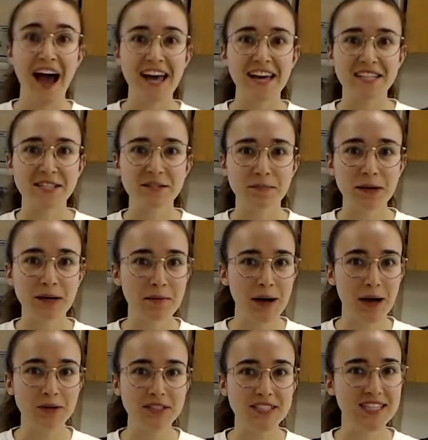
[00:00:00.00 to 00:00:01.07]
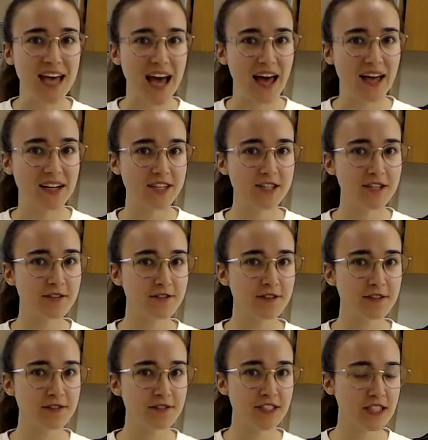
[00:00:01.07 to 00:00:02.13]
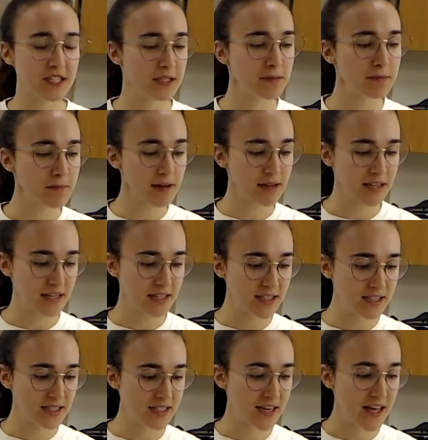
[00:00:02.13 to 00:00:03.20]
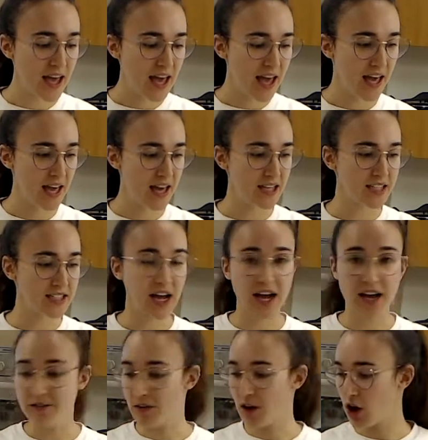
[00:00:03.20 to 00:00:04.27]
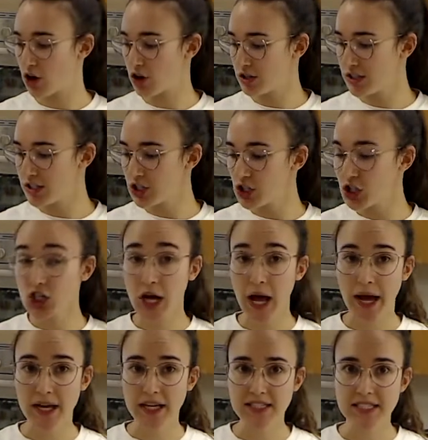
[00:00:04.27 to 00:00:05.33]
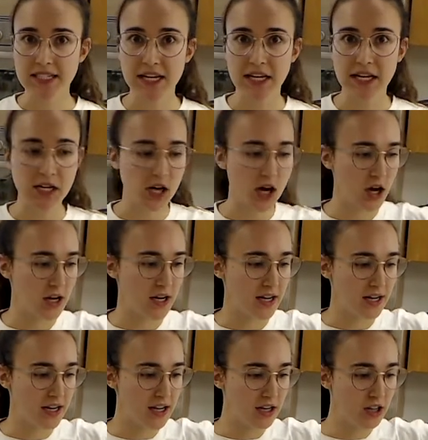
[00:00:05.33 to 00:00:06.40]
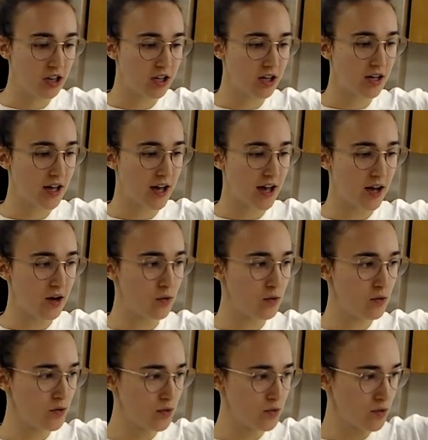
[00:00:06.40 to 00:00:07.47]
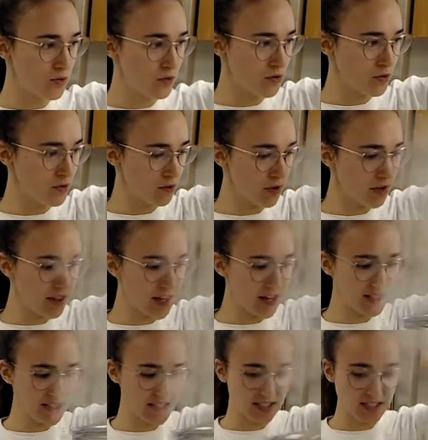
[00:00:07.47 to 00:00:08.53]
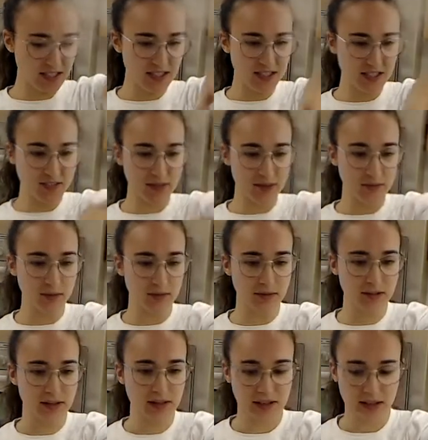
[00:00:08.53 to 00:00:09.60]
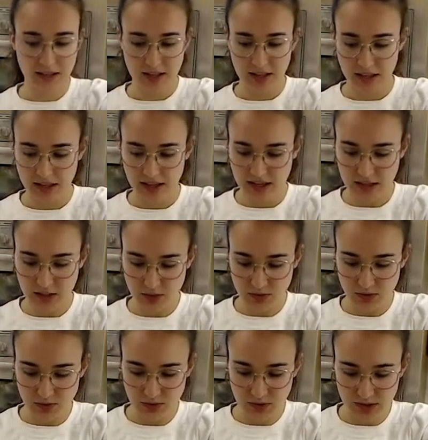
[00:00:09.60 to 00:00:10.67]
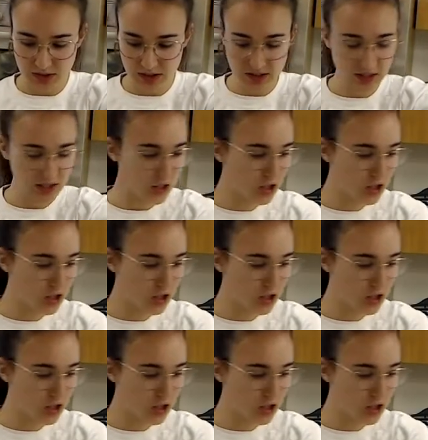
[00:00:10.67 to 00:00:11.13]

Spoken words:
It's been about 10 to 15 minutes and I've already checked in on it. And look at that steam. It is really